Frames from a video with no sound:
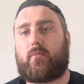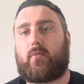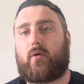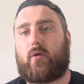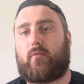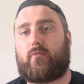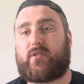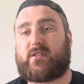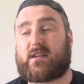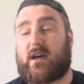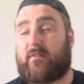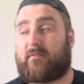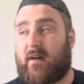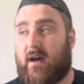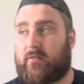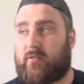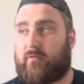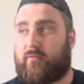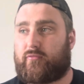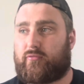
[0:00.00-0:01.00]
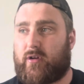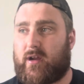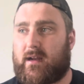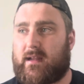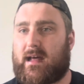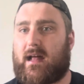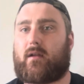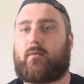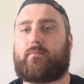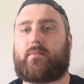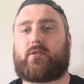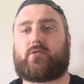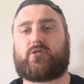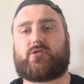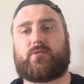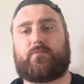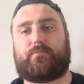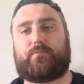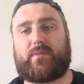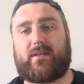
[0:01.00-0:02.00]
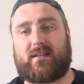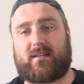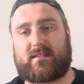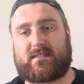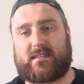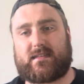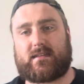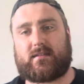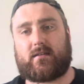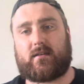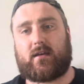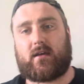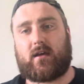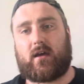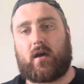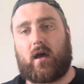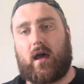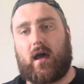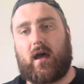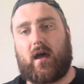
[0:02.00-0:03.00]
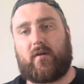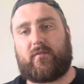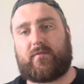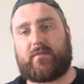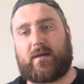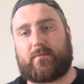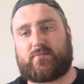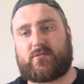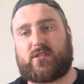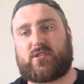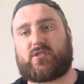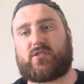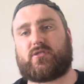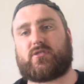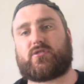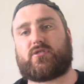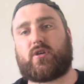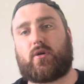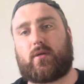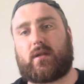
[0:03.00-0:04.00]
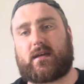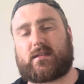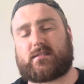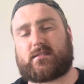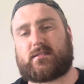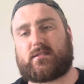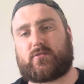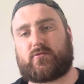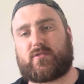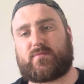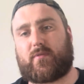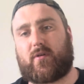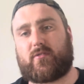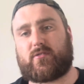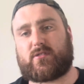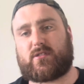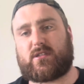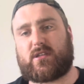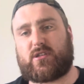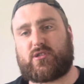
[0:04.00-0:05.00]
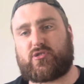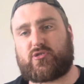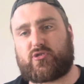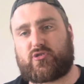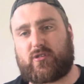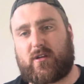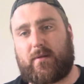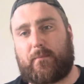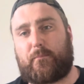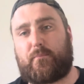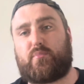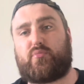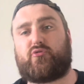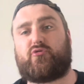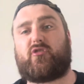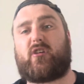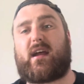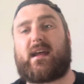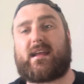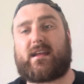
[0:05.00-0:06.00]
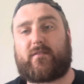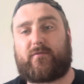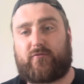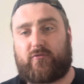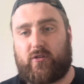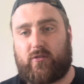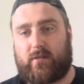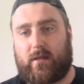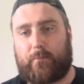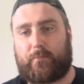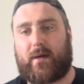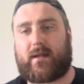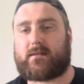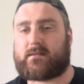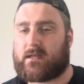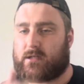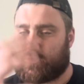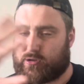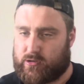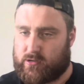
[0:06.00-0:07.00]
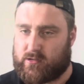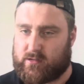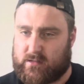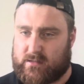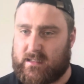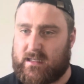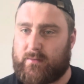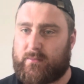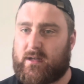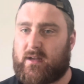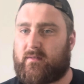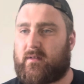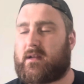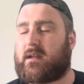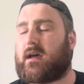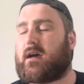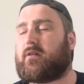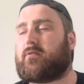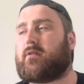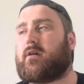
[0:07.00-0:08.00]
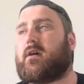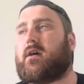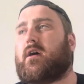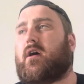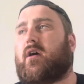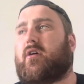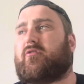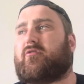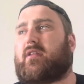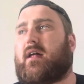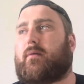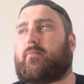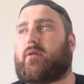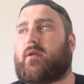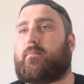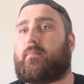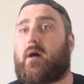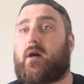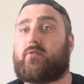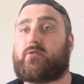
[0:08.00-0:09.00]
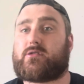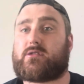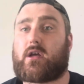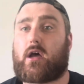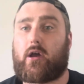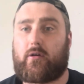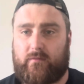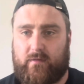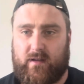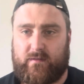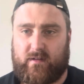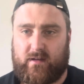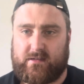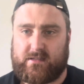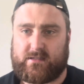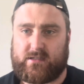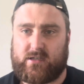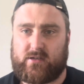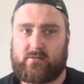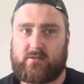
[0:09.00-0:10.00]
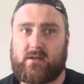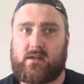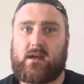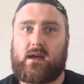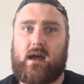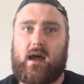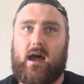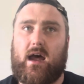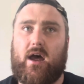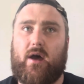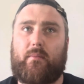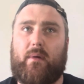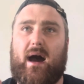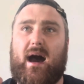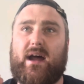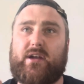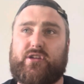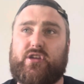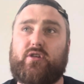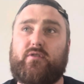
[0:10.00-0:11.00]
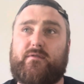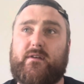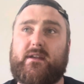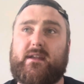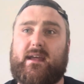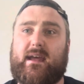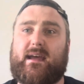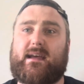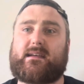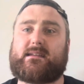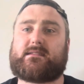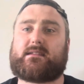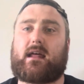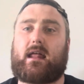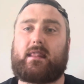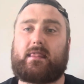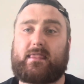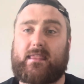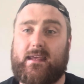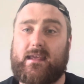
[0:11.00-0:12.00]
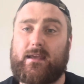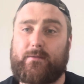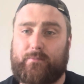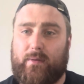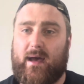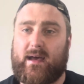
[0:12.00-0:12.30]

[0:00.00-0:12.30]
which I find have really helped because you're building from that position. There's no elastic response, and you're just trying to break through that band tension. You'll see them in the video, so that I'm going to post hopefully very soon. I do think it is the